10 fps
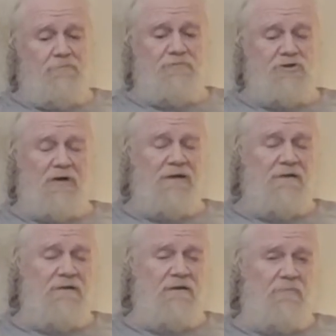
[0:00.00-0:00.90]
straight
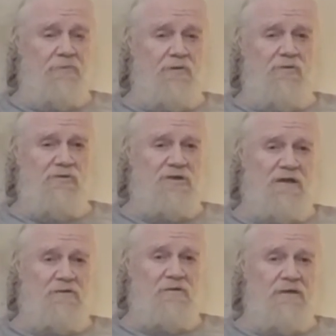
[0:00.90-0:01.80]
on abuse,
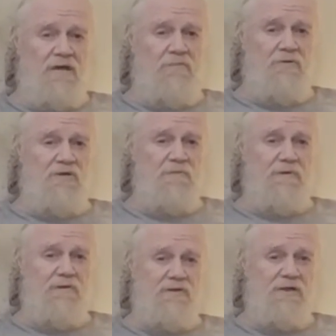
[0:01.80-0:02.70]
elderly abuse,
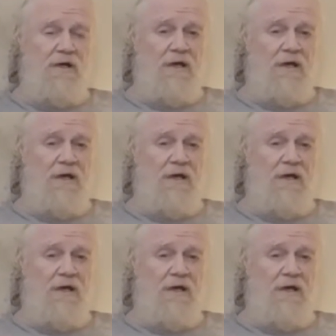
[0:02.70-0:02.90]
because